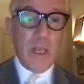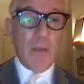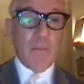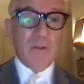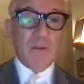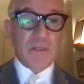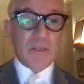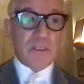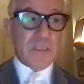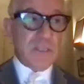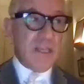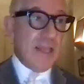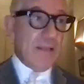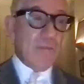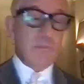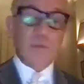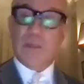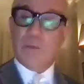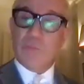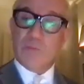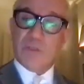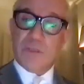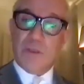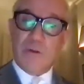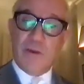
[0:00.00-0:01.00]
but the same
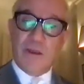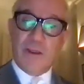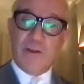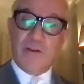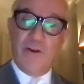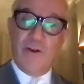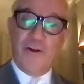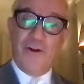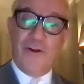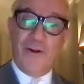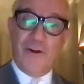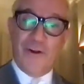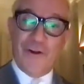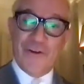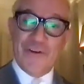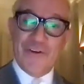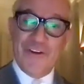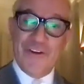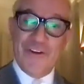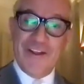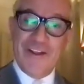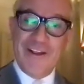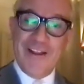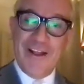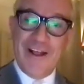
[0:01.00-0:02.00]
thing was going
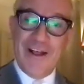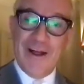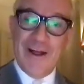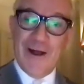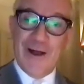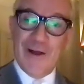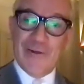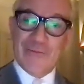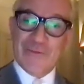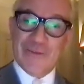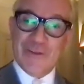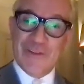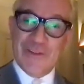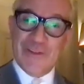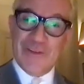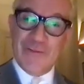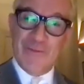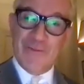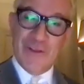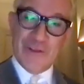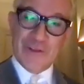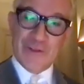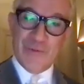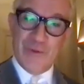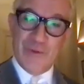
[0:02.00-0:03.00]
on after the
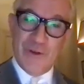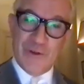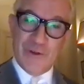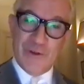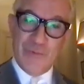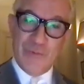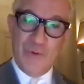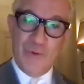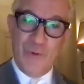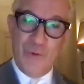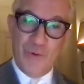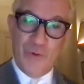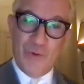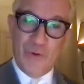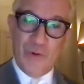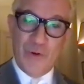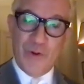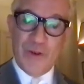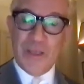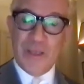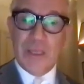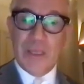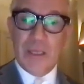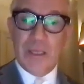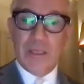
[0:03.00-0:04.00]
First World
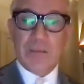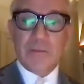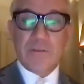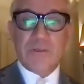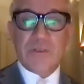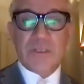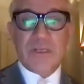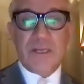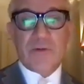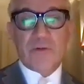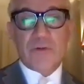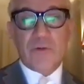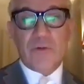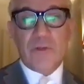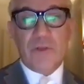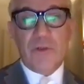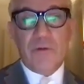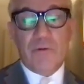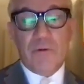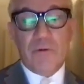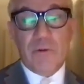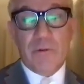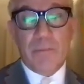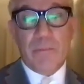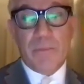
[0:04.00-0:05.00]
War in Central
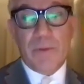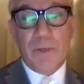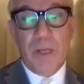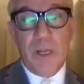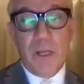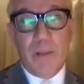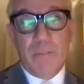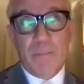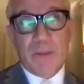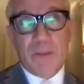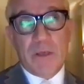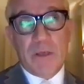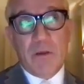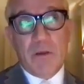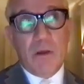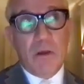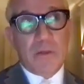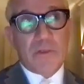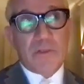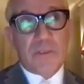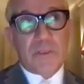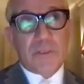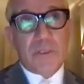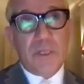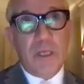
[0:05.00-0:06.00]
Europe
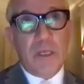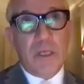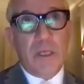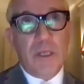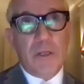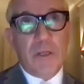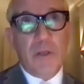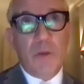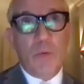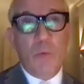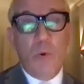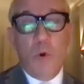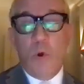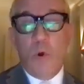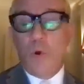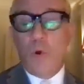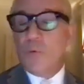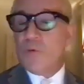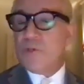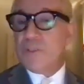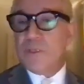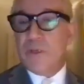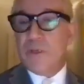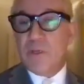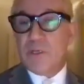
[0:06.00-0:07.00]
because the war
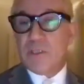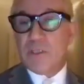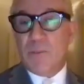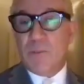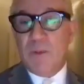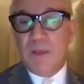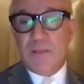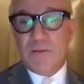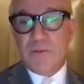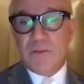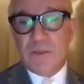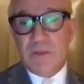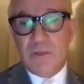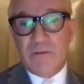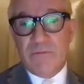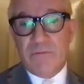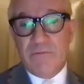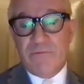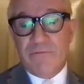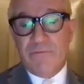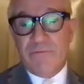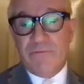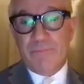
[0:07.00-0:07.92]
was so expensive.